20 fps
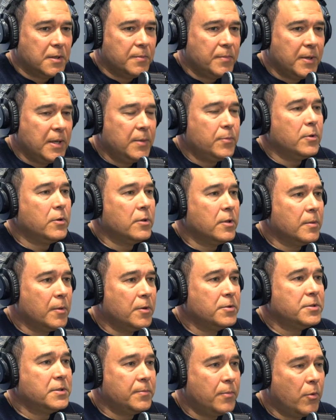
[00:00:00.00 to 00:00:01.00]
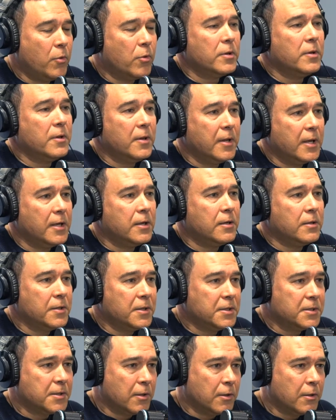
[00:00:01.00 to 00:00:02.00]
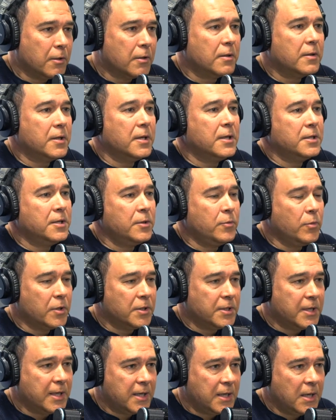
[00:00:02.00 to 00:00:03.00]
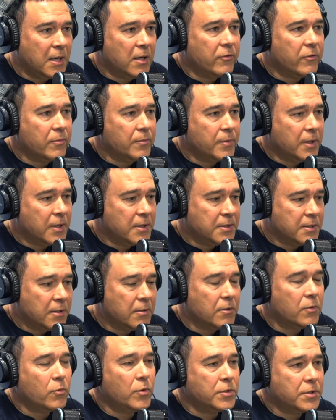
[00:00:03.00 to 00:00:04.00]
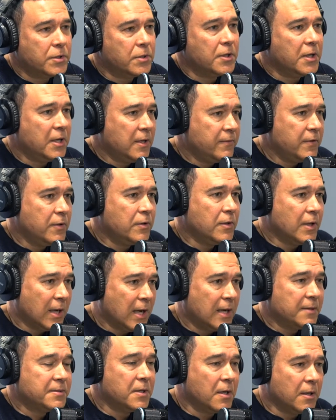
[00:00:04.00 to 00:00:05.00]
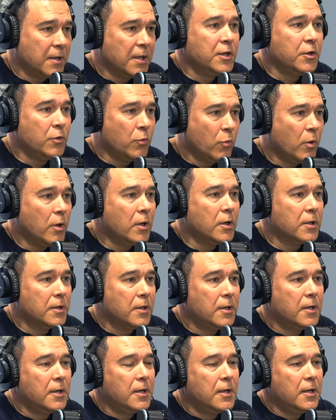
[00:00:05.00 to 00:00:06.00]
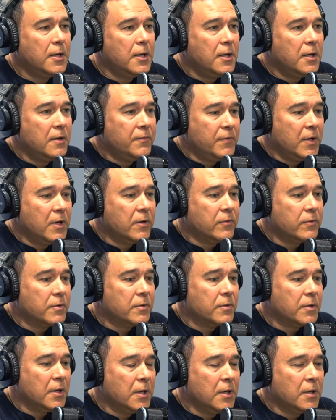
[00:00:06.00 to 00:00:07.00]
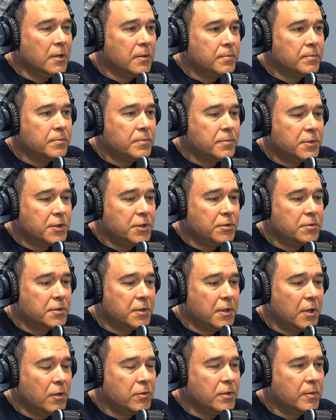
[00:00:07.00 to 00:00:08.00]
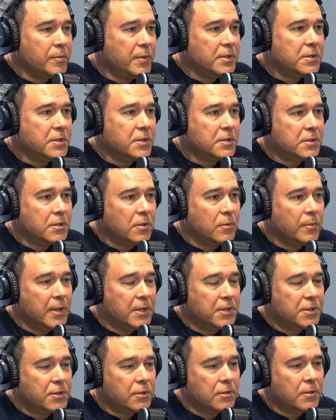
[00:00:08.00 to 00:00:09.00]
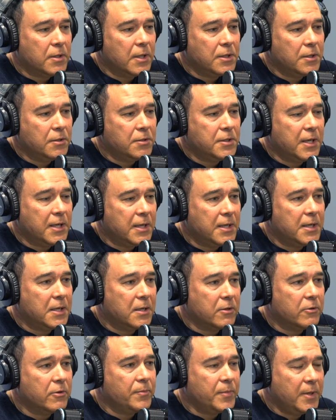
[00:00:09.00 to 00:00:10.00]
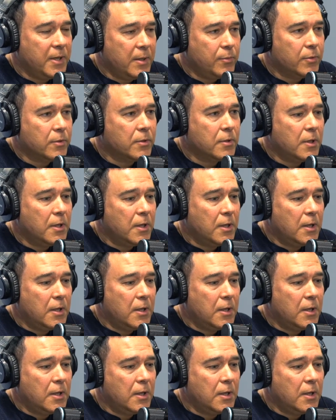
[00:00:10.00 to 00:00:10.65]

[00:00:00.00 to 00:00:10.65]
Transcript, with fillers: people are the most important thing on this earth, and you want to take care of them, because they're the ones that are going to give you the lifestyle that you want if you ever uh, choose to go into business. So make sure that you take care of people,